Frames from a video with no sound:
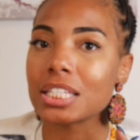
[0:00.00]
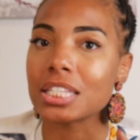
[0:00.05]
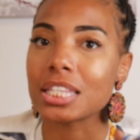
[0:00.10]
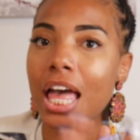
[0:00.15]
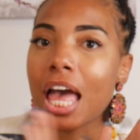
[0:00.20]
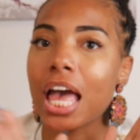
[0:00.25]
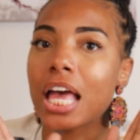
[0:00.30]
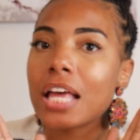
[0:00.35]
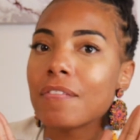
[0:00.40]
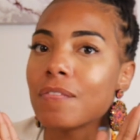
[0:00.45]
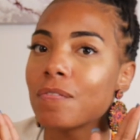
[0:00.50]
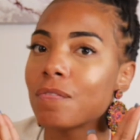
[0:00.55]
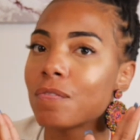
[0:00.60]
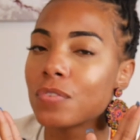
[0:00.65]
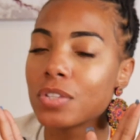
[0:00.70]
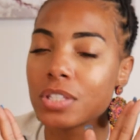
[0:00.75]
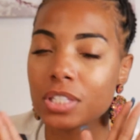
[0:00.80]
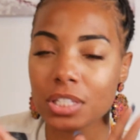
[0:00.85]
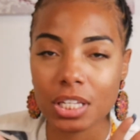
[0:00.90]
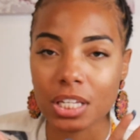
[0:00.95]
that,
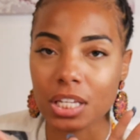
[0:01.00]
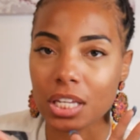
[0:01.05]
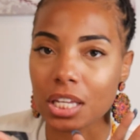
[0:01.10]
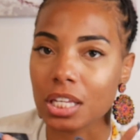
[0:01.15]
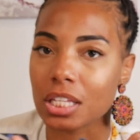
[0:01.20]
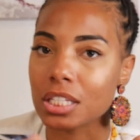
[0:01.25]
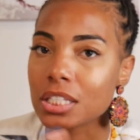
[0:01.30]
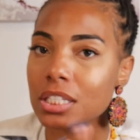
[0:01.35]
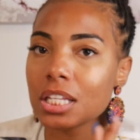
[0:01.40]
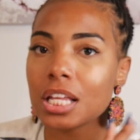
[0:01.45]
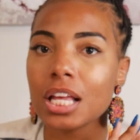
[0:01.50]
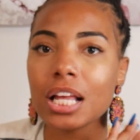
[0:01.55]
sis,